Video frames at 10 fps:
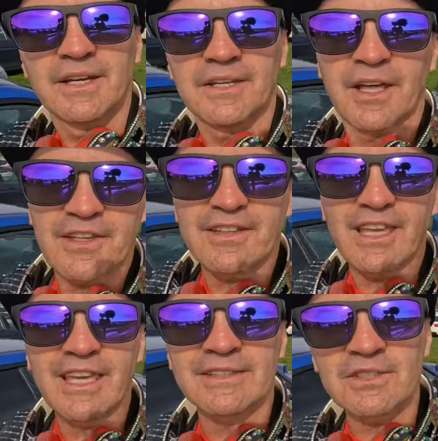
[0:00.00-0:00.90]
Now the
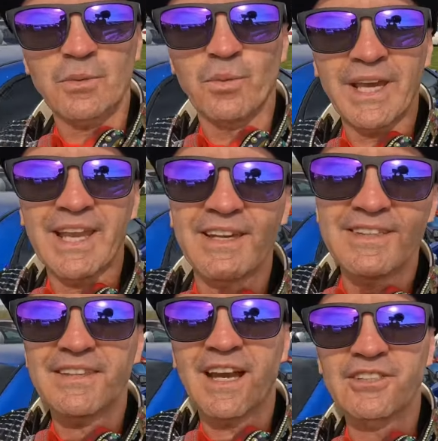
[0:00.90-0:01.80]
thing is, when I
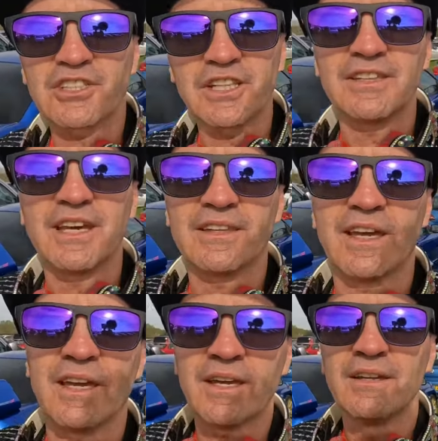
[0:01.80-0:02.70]
did actually, the,
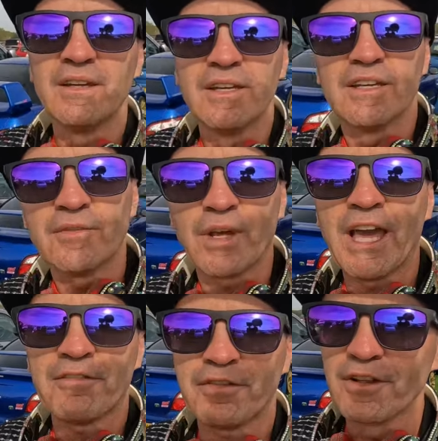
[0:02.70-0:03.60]
the, when
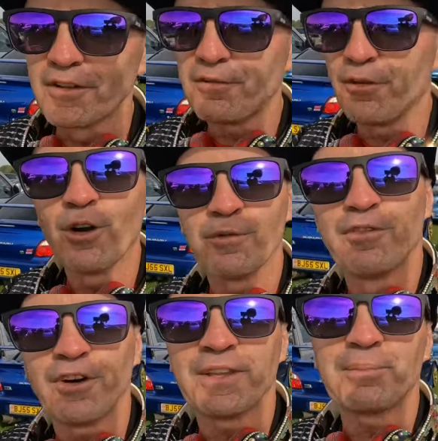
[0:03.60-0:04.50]
I filled the form
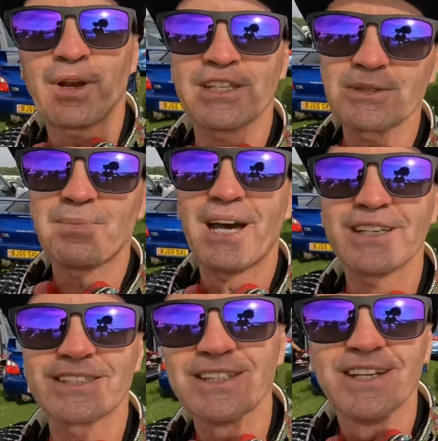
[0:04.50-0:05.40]
for the press
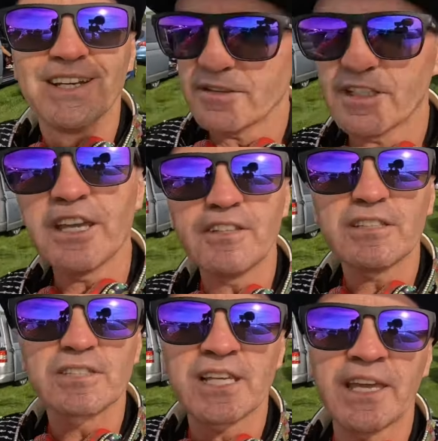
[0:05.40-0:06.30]
pass, they
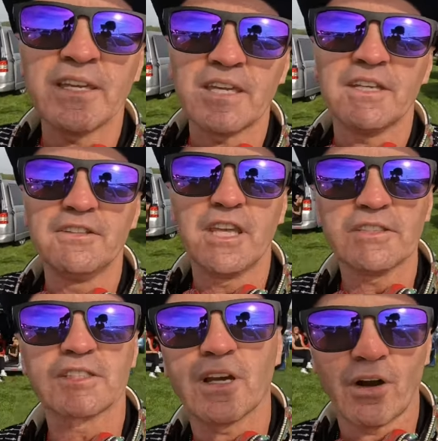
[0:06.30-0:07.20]
did say, in
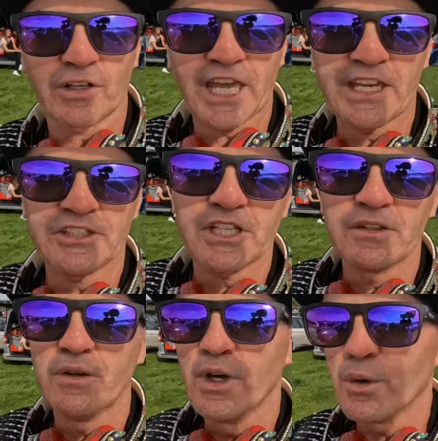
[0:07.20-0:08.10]
this
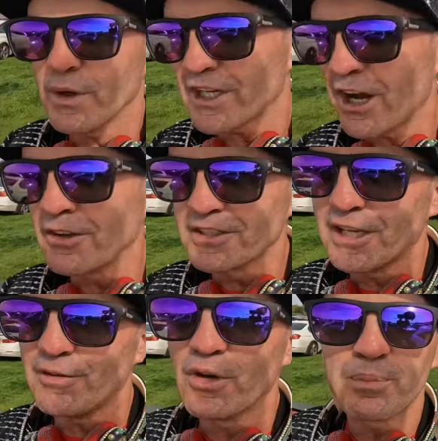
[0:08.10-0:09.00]
occasion, we can't
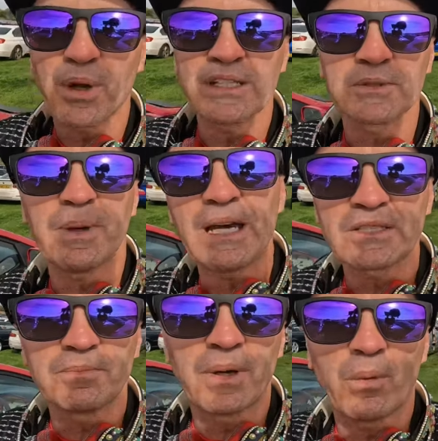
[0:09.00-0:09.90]
give you a press
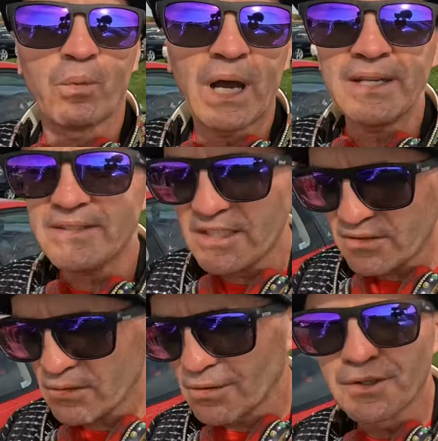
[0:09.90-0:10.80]
pass. But why did
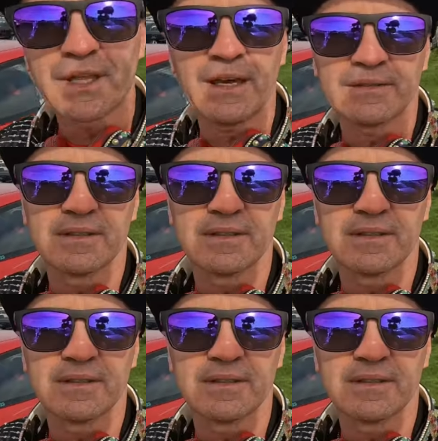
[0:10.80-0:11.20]
you do that?